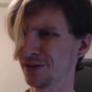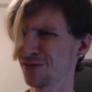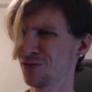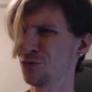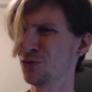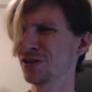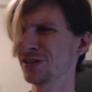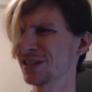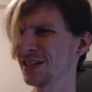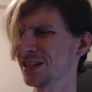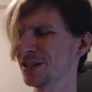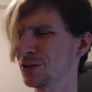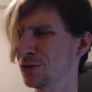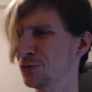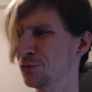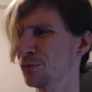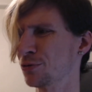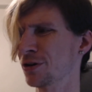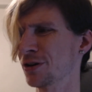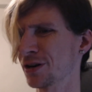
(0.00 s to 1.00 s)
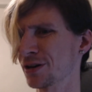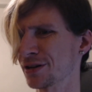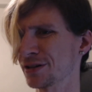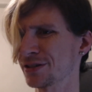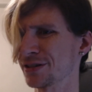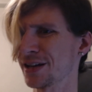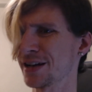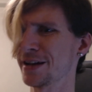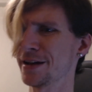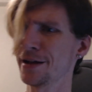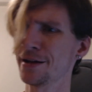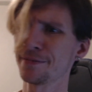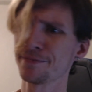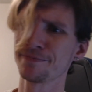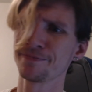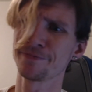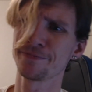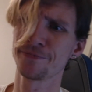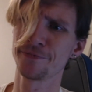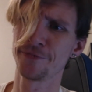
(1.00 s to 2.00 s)
The ones that do work is like
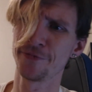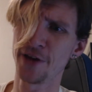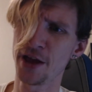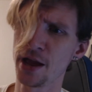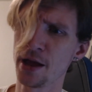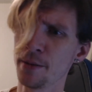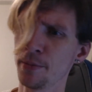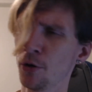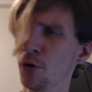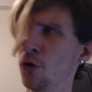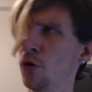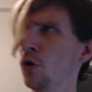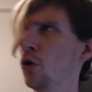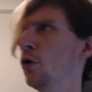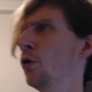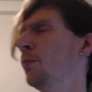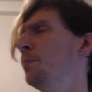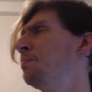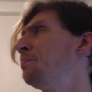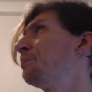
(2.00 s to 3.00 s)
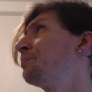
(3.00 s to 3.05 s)
Fable,